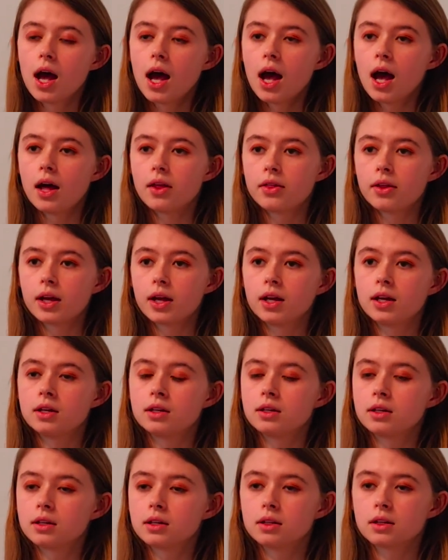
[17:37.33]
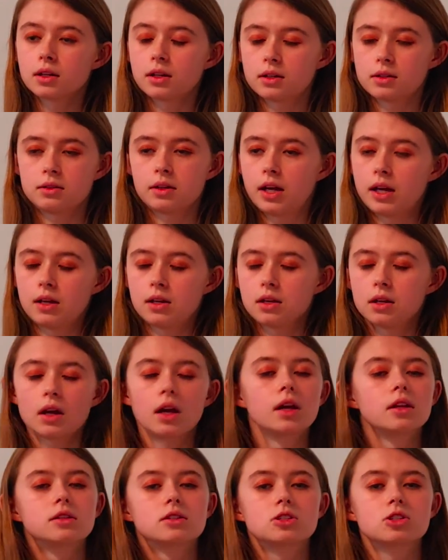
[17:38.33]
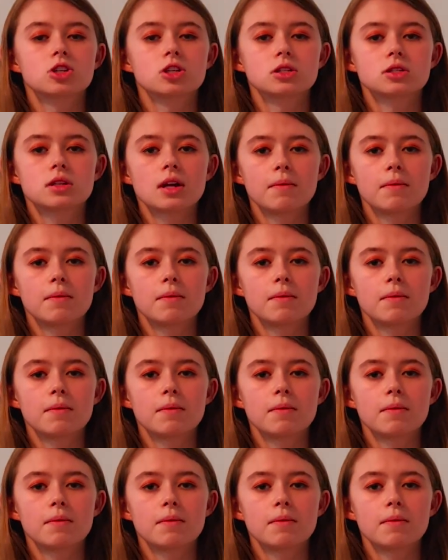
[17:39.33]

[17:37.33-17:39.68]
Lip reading: And then like, it's just